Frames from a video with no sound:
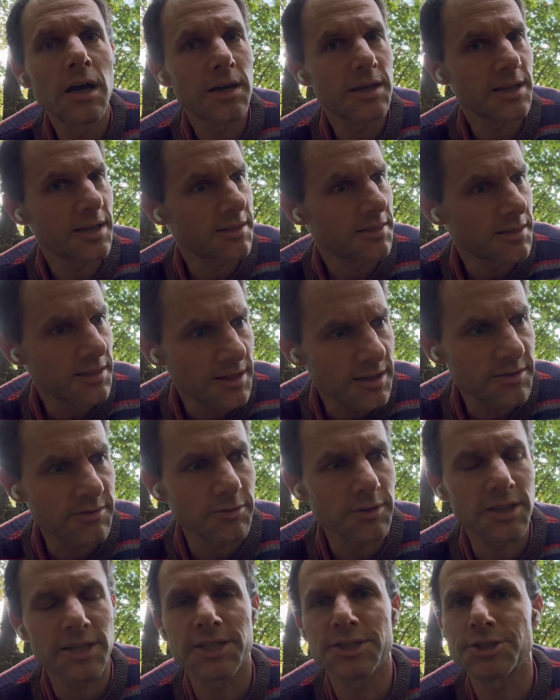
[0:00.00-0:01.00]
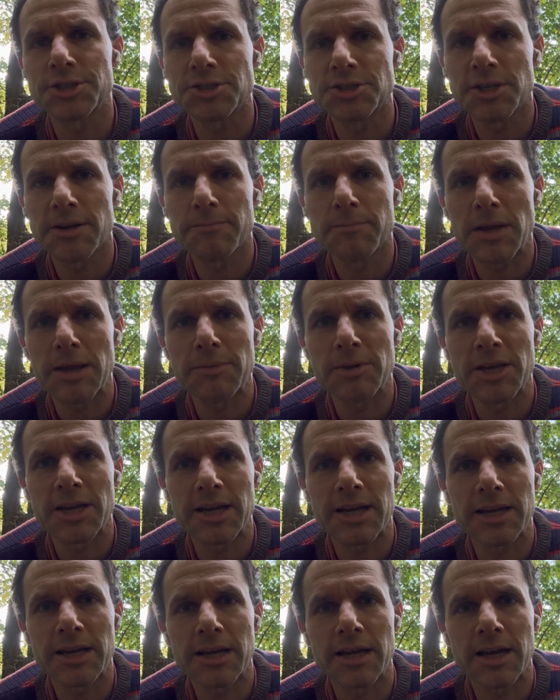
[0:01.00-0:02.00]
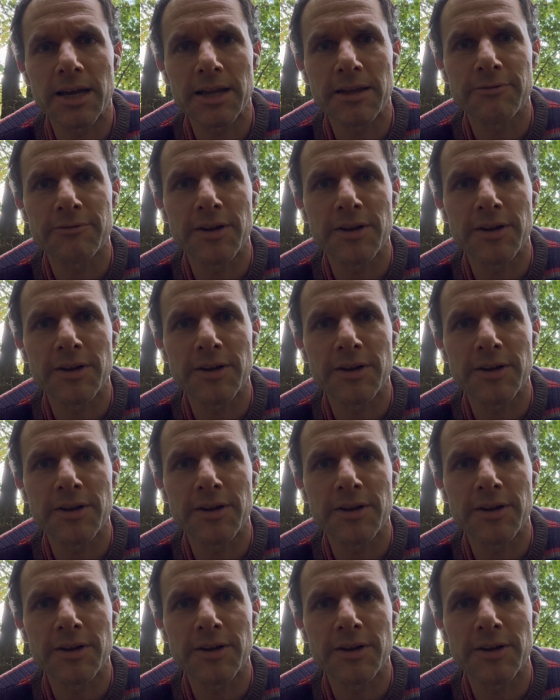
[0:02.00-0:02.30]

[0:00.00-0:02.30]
In this relationship, maybe I can